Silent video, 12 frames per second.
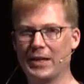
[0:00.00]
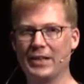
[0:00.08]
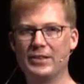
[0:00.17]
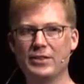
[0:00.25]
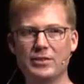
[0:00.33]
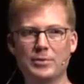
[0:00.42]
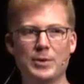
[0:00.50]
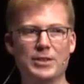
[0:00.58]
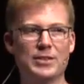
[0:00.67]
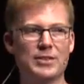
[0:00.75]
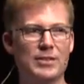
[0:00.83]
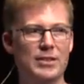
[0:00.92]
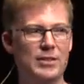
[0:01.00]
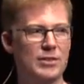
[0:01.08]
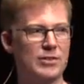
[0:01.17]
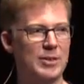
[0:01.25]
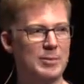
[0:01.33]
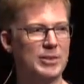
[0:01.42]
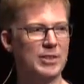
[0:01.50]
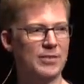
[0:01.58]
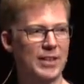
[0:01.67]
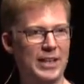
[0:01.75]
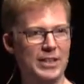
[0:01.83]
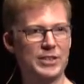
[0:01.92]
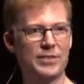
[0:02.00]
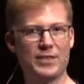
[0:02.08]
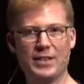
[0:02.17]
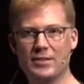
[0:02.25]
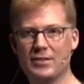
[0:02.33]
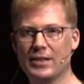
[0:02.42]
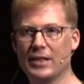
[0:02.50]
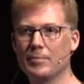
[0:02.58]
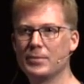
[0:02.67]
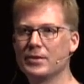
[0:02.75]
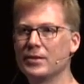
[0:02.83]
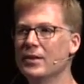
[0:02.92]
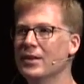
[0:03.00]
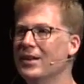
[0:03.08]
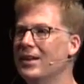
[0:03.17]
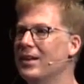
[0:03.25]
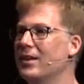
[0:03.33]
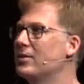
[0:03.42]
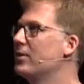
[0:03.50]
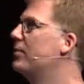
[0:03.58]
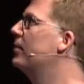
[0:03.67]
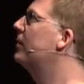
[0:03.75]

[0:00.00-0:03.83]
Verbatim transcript: pages, which is the description of each of these steps. So if